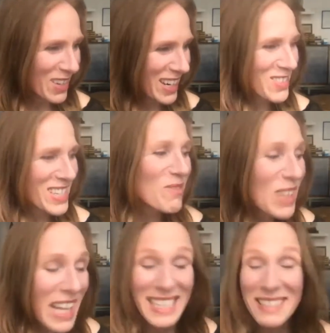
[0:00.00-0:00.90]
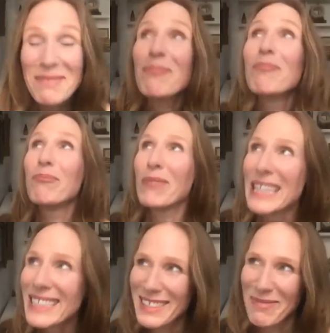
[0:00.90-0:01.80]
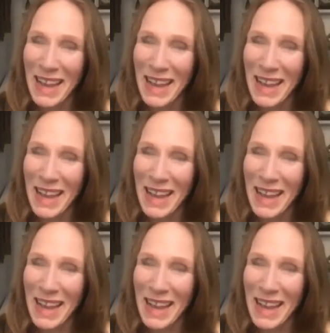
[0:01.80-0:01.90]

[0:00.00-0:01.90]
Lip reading: And I was like, well, I didn't mean to